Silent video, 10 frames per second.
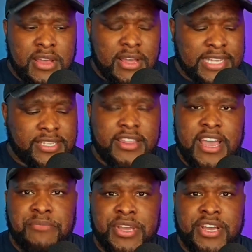I say
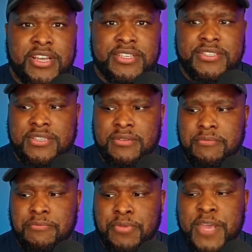that because
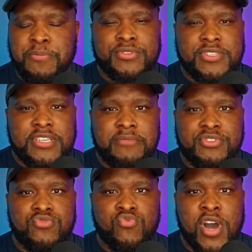people seem
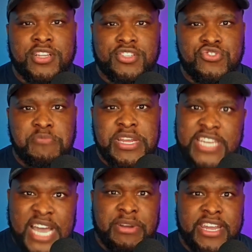to want to be
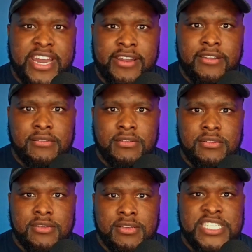dominated,
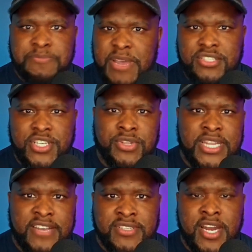especially on the
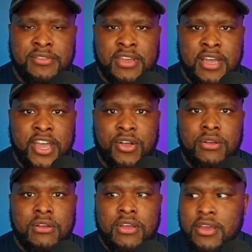left side of the aisle.